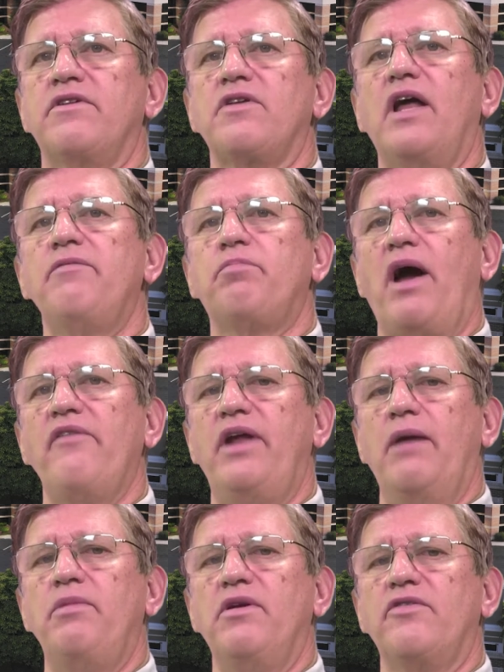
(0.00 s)
a lot of private
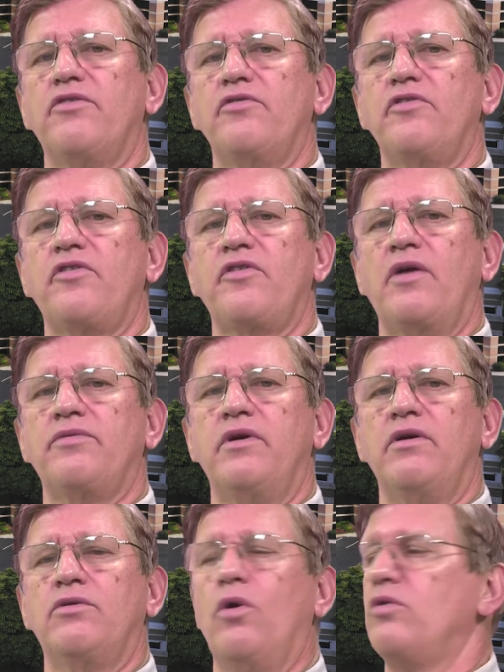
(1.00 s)
ambulance services out
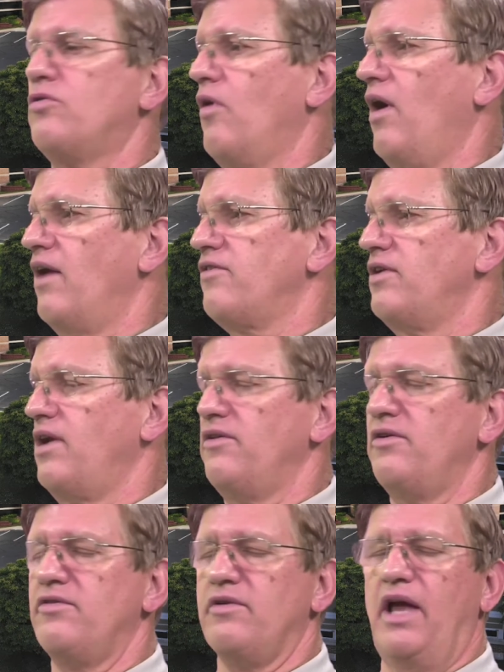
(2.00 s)
there, Gold Cross and
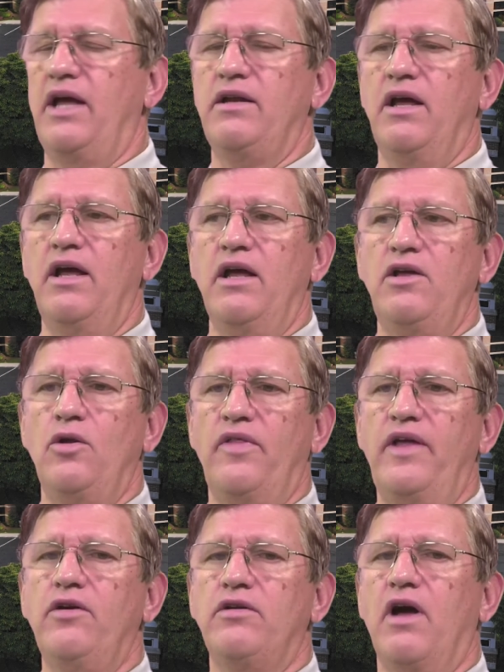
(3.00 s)
others, and
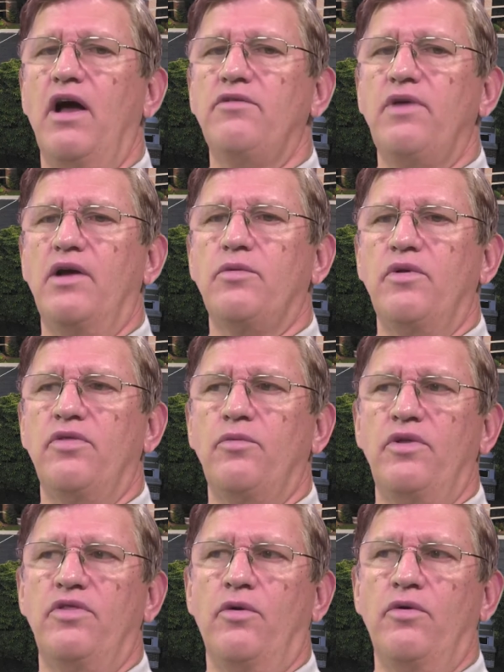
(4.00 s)
they could contract
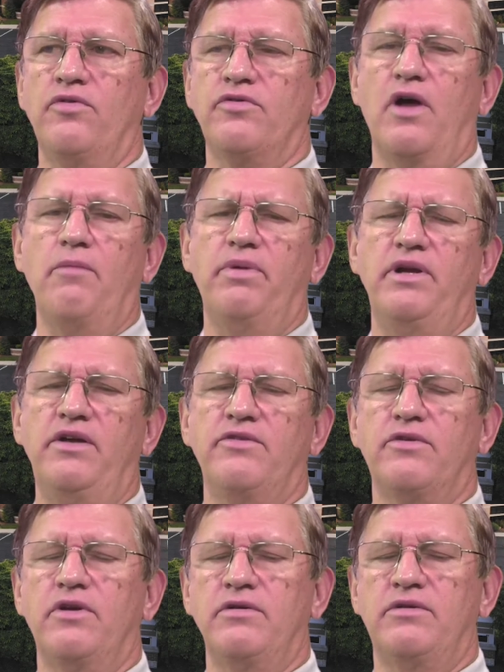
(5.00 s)
with those
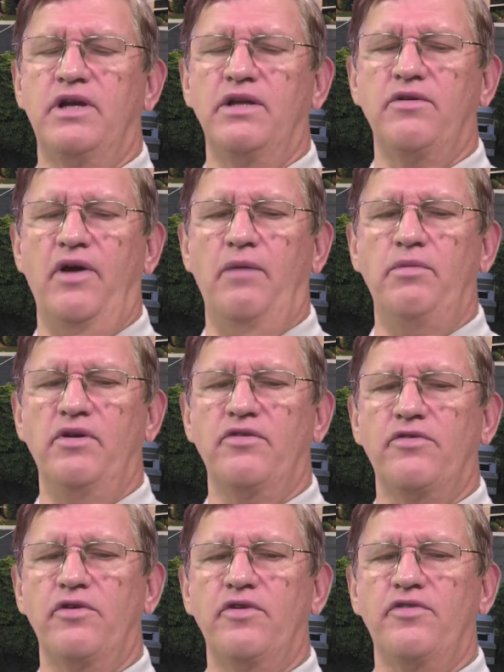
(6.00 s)
companies to get their
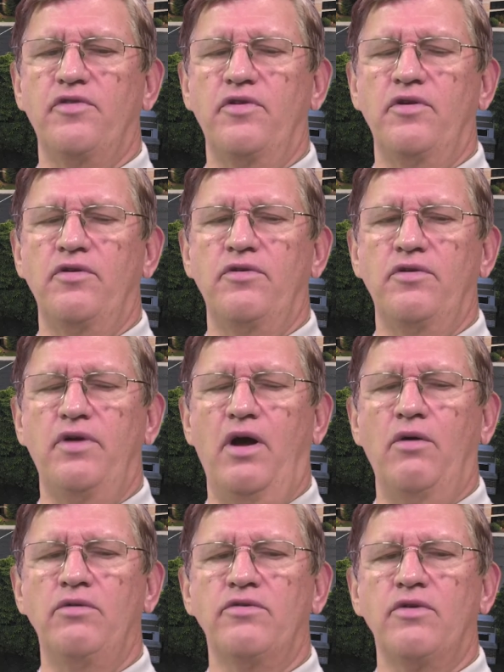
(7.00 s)
ambulance service for their
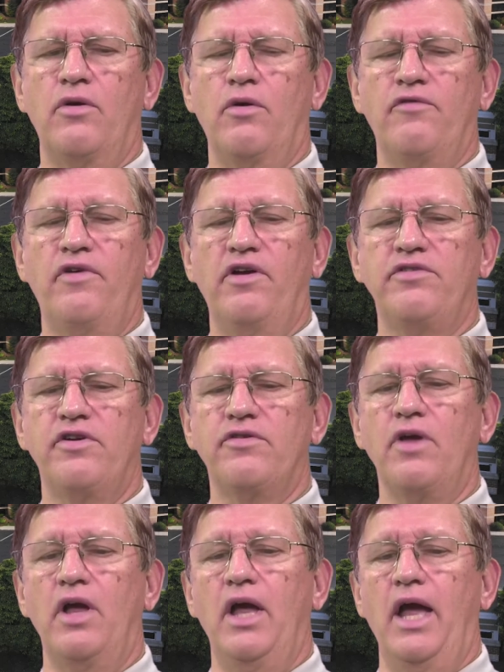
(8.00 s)
towns or
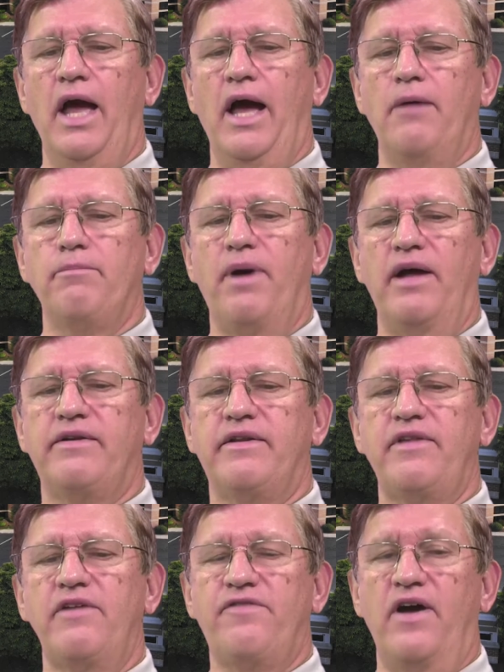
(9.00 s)
villages.
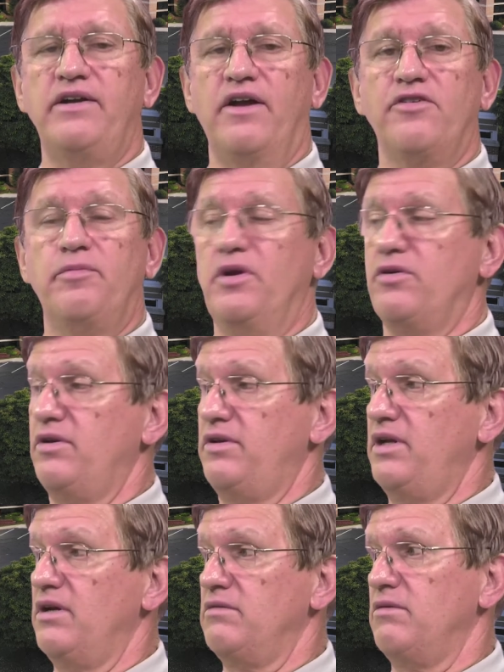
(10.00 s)
But they find us to be a good
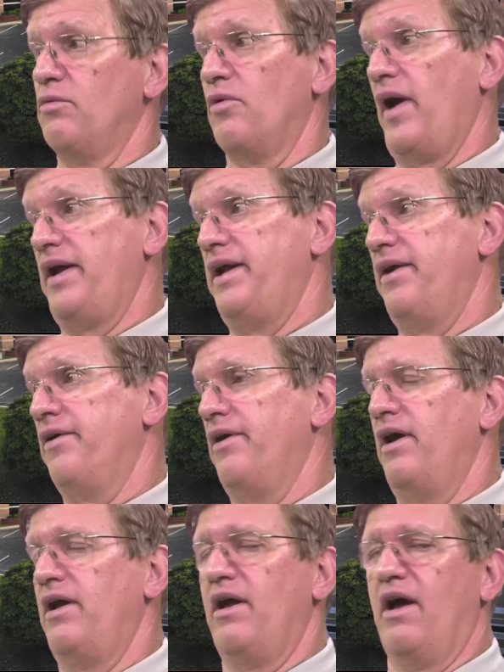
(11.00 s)
deal. We're right
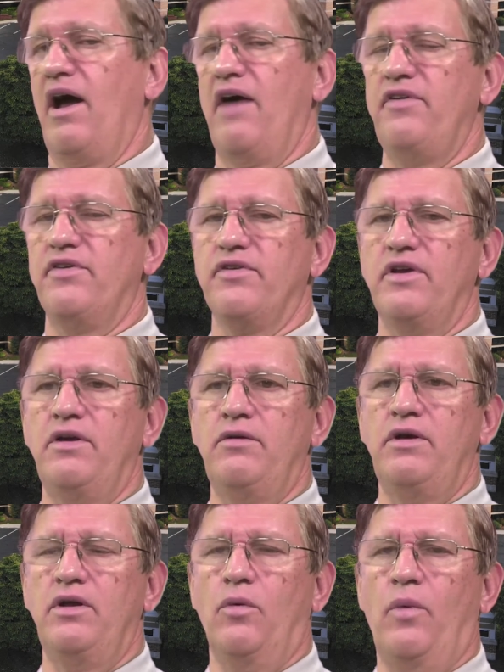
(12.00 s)
here.
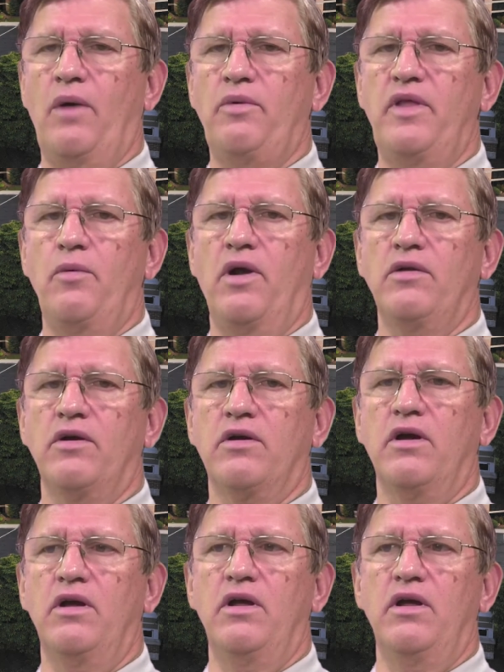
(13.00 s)
Obviously, why would they want to look